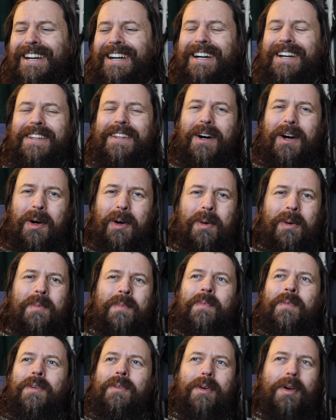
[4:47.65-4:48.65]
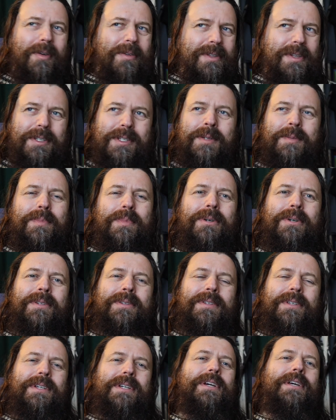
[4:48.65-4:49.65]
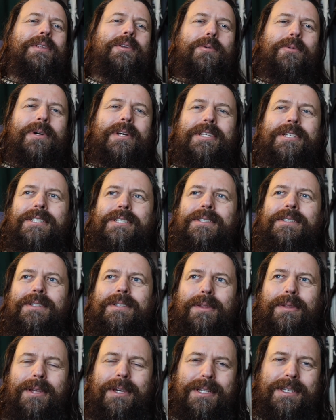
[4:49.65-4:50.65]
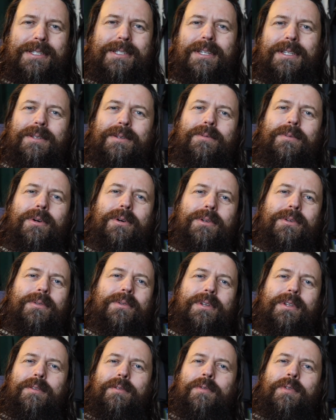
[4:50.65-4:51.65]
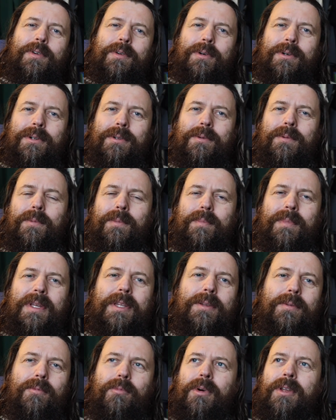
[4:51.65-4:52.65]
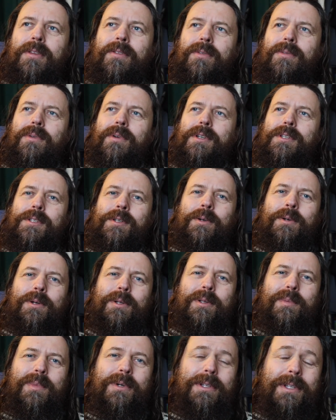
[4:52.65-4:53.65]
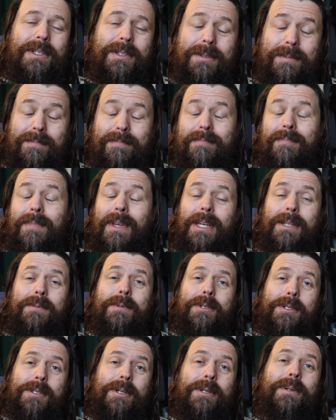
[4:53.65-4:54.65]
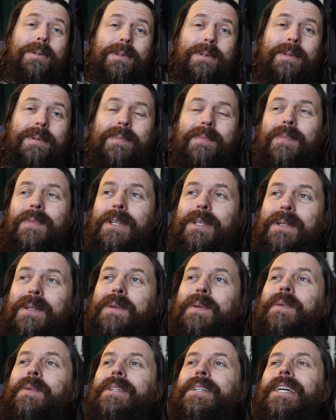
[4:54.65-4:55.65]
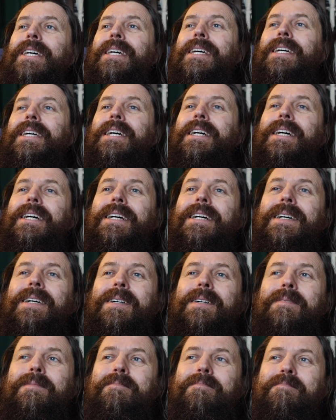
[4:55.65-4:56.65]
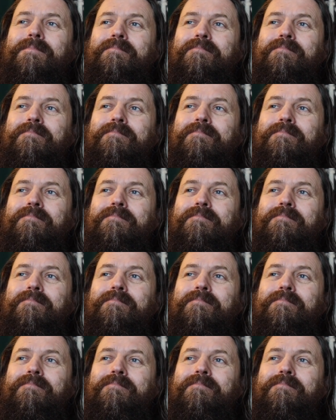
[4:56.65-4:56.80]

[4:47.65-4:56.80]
I know, very disappointing. A Norwegian thinks that the water in the fjord midwinter is cold, but it was cold, you know. Yeah.